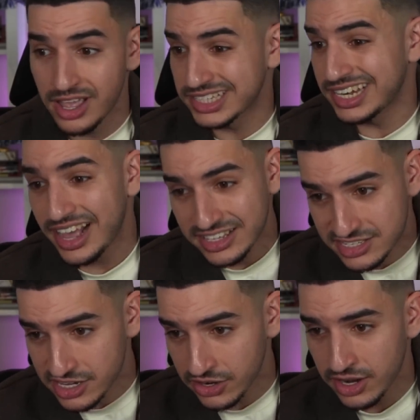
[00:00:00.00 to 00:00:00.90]
The next
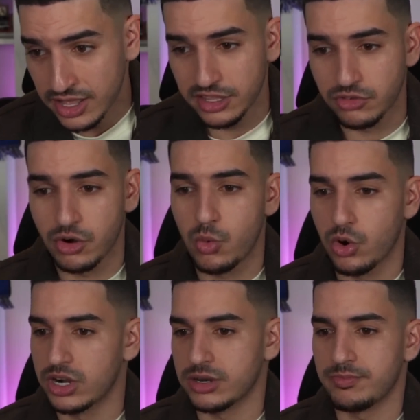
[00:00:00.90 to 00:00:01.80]
year, they'll
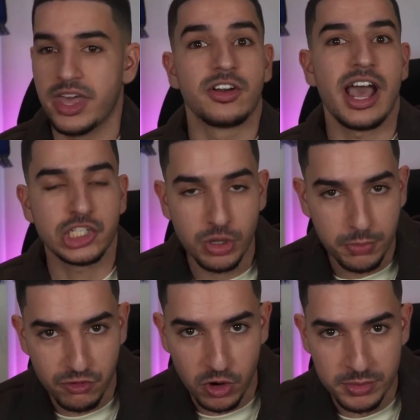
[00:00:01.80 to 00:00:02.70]
reward international
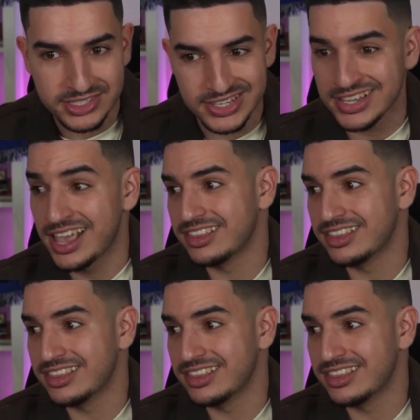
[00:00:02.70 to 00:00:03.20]
performances.